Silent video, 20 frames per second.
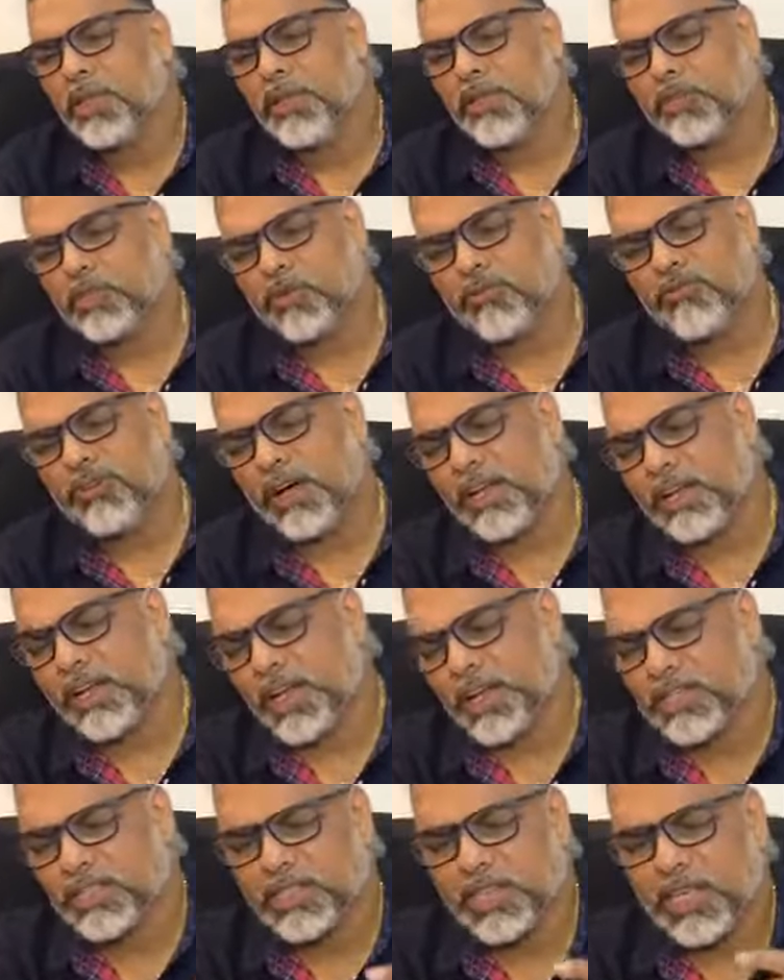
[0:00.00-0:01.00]
So, Father,
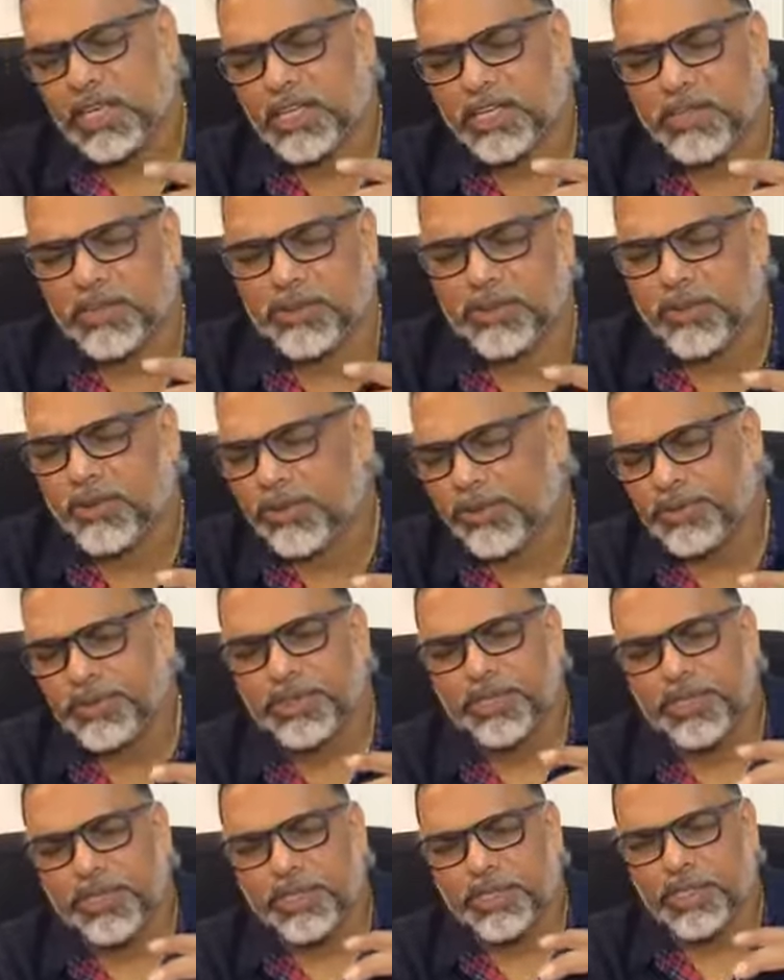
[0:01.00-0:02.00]
I thank you, Lord,
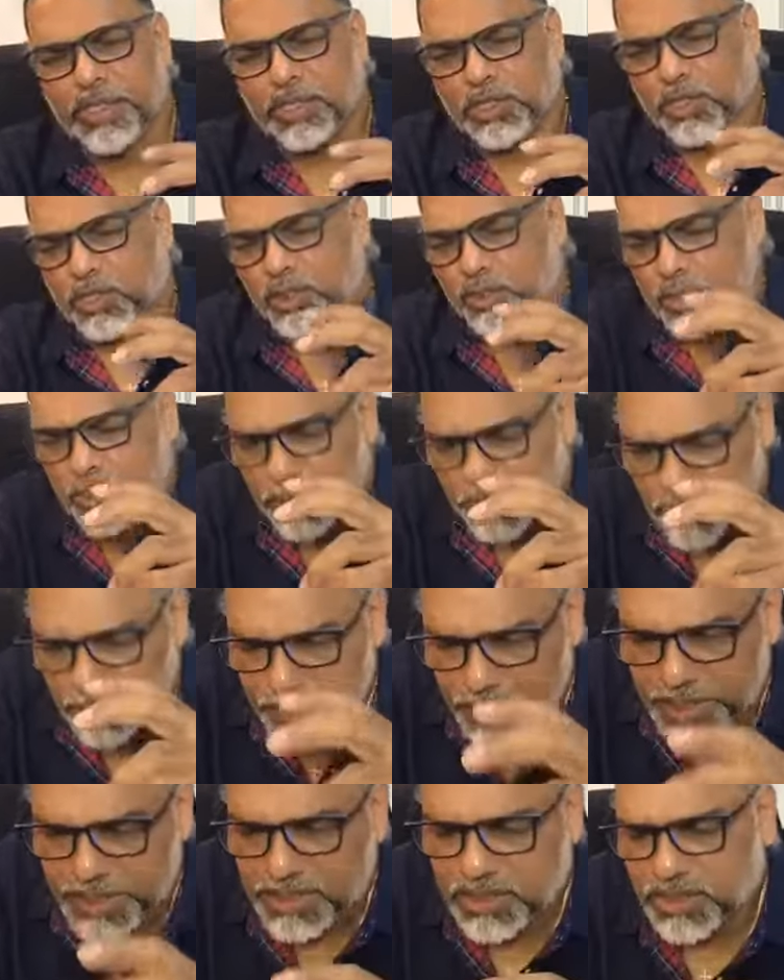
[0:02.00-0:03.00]
that you will
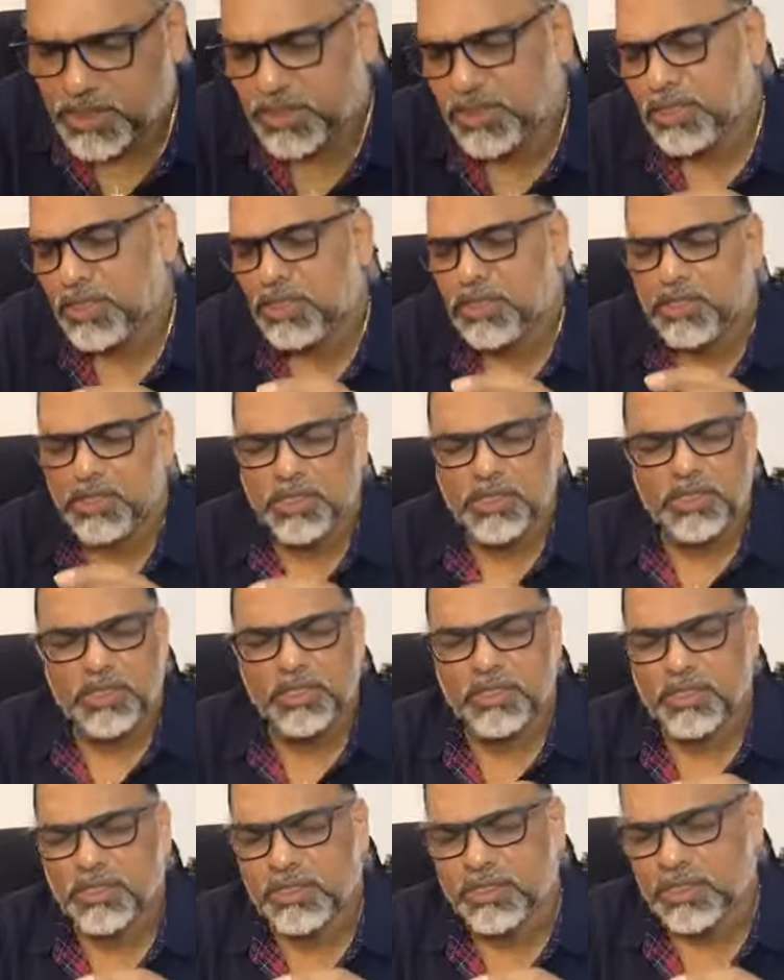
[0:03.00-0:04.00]
bless
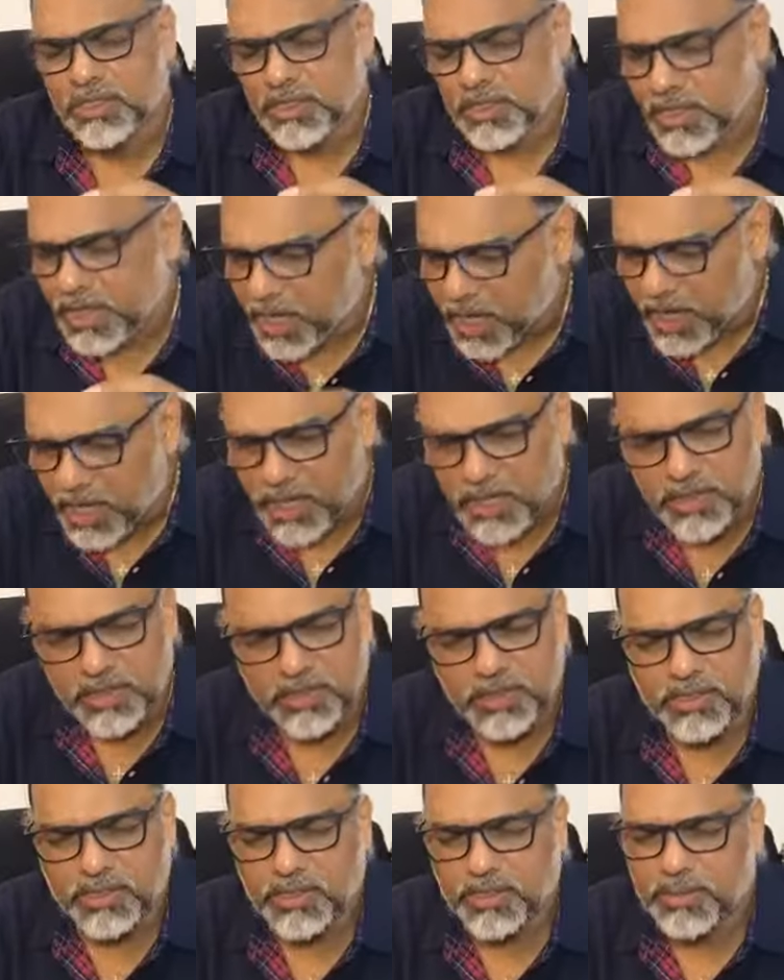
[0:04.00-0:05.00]
their
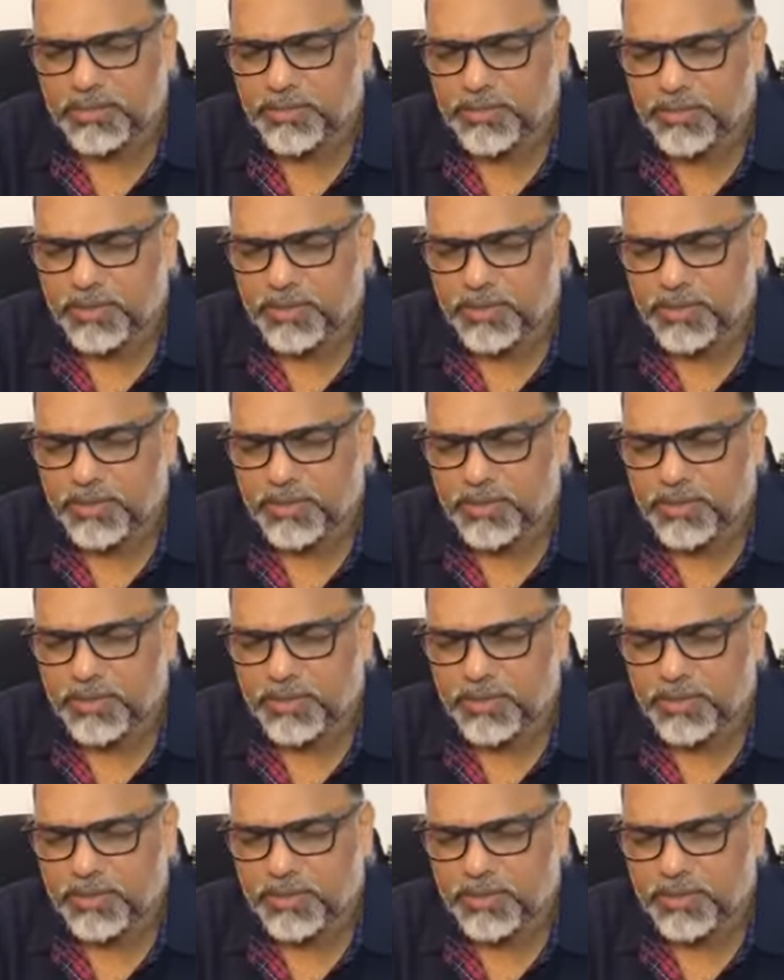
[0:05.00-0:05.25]
hands.